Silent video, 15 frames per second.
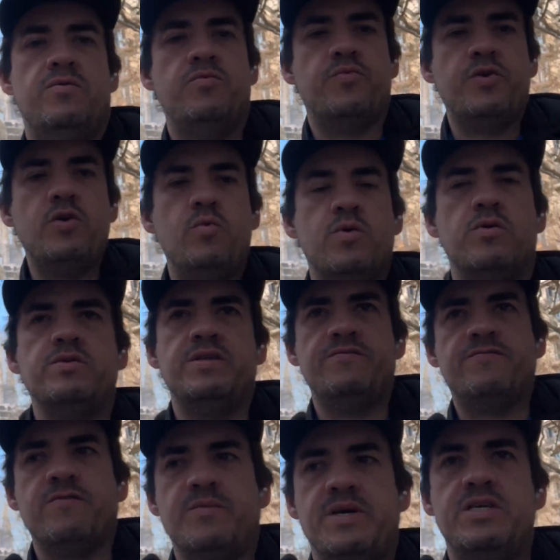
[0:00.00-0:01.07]
real world
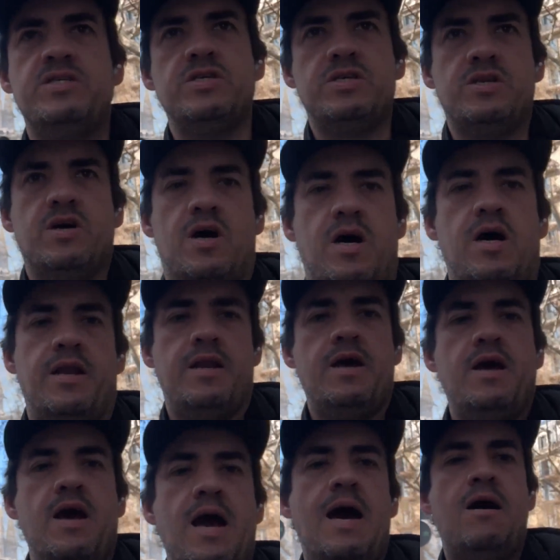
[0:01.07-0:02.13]
information on
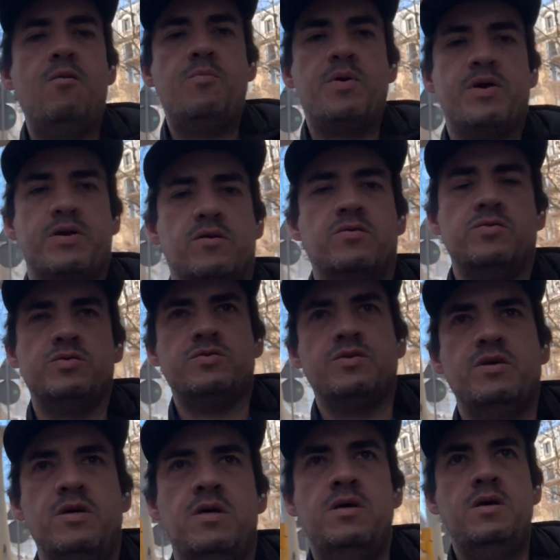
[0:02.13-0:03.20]
how
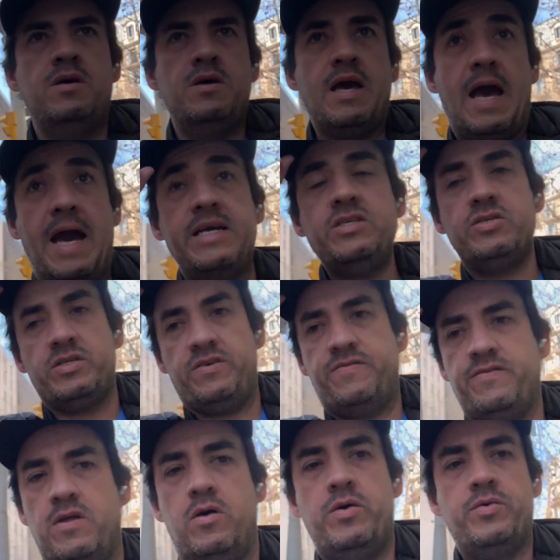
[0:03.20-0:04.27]
particles actually
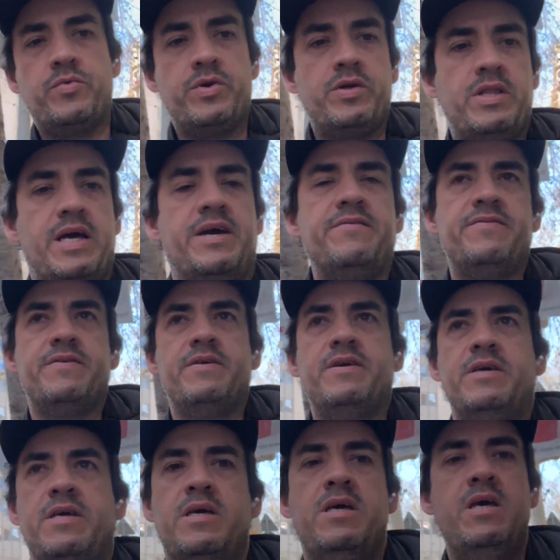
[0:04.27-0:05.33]
flow in real life,
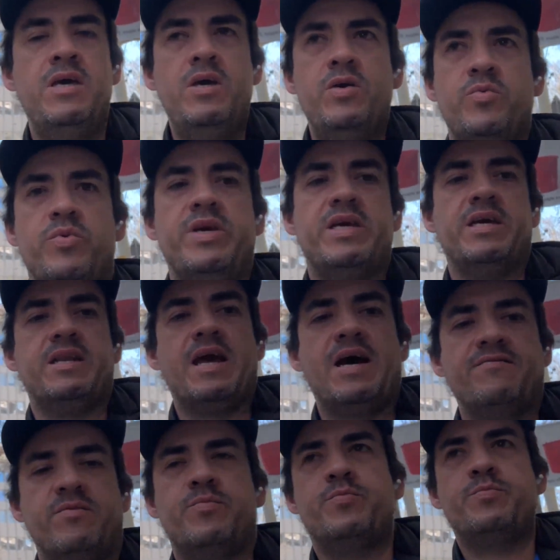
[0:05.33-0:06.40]
we can
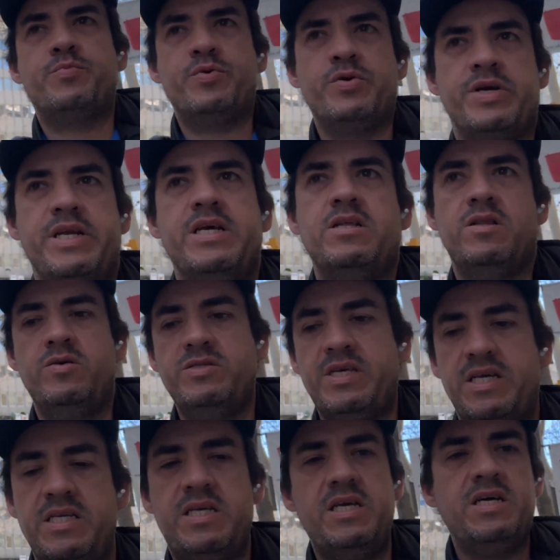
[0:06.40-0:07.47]
have a pretty close
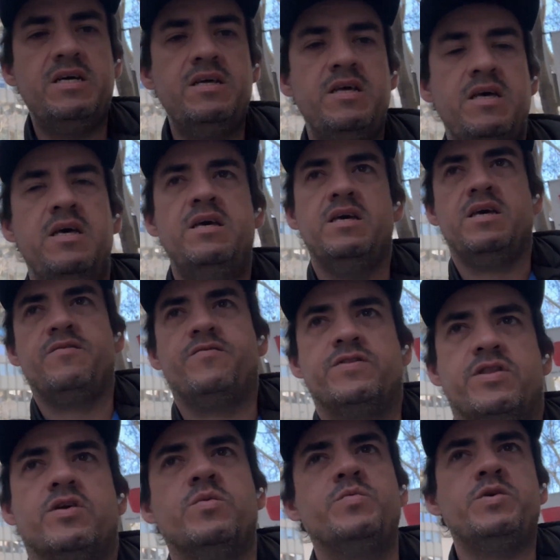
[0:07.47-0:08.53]
idea if
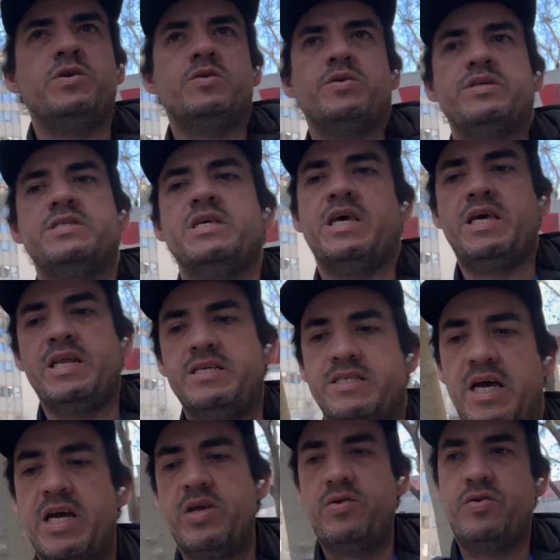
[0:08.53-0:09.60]
what the computer is saying is
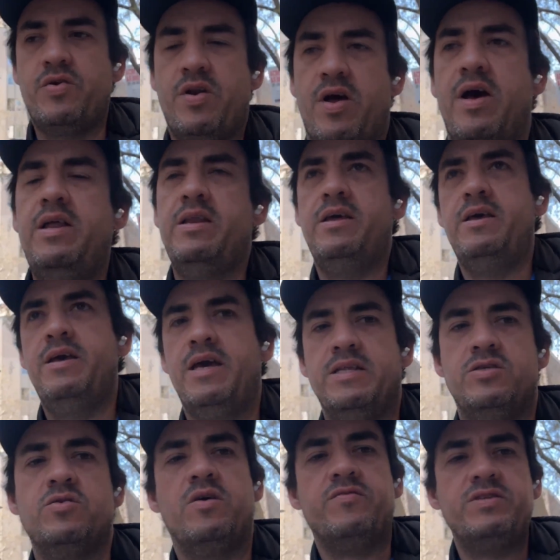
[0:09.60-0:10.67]
accurate or not.
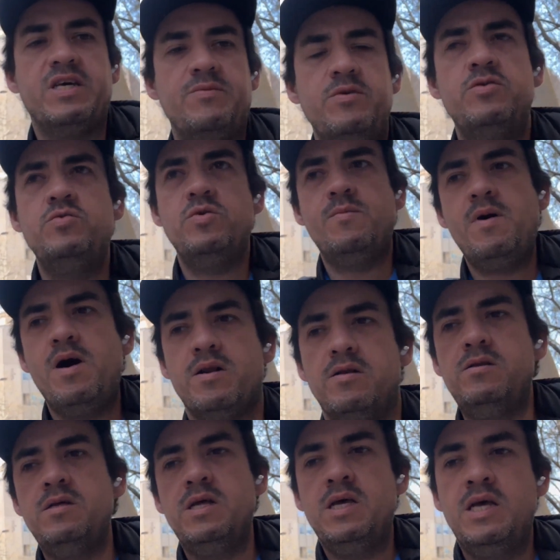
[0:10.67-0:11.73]
And so every time you do a
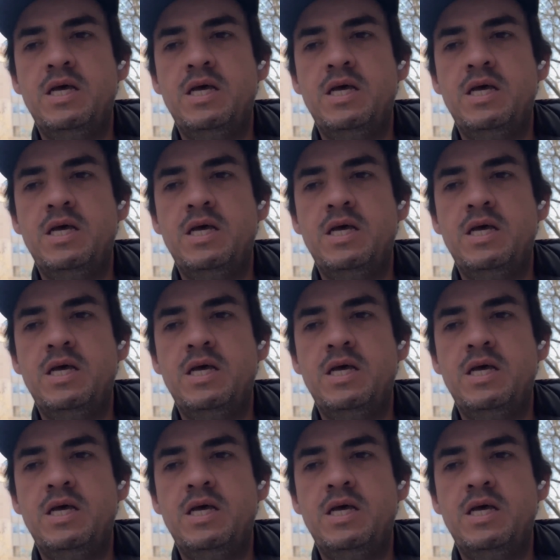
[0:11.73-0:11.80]
model,